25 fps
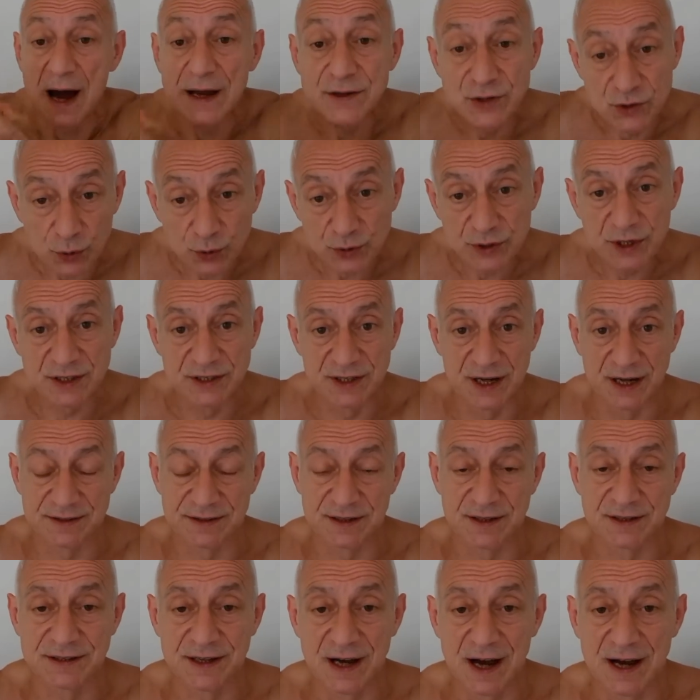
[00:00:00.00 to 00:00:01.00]
I do these
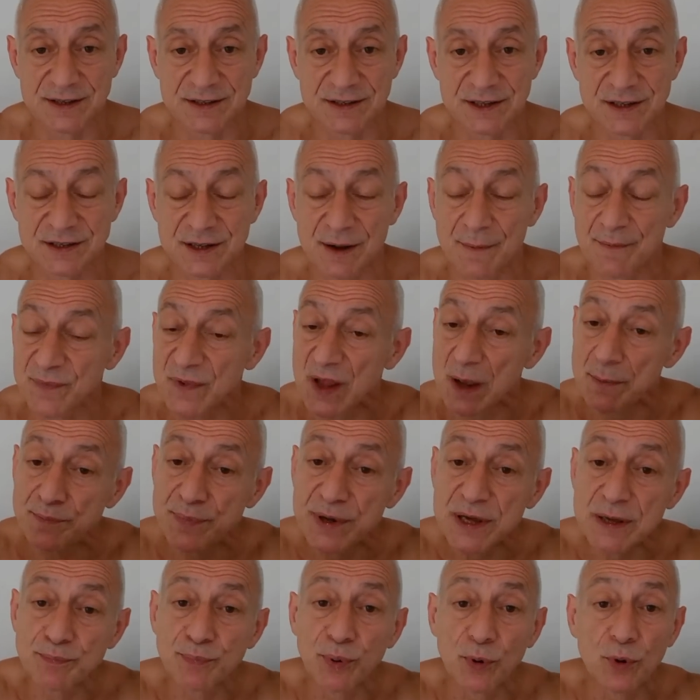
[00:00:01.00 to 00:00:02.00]
exercises.
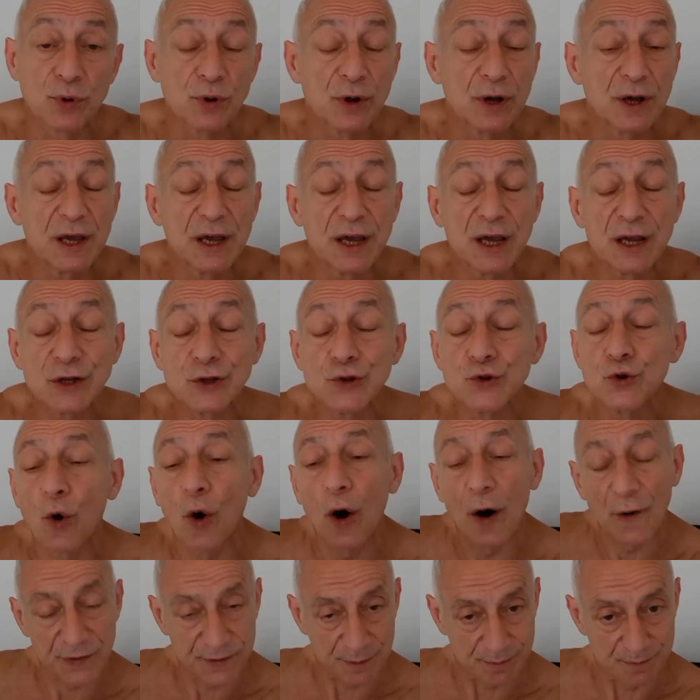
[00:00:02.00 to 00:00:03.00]
People
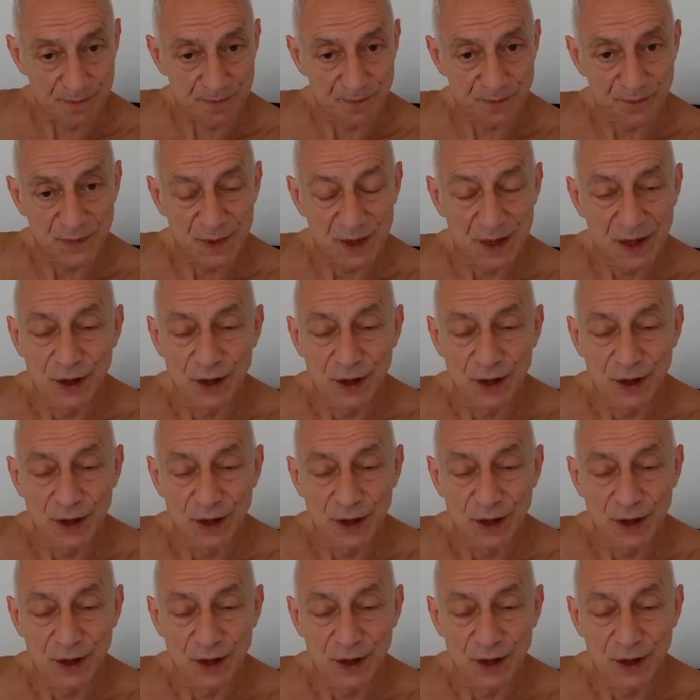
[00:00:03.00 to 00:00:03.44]
ignore them.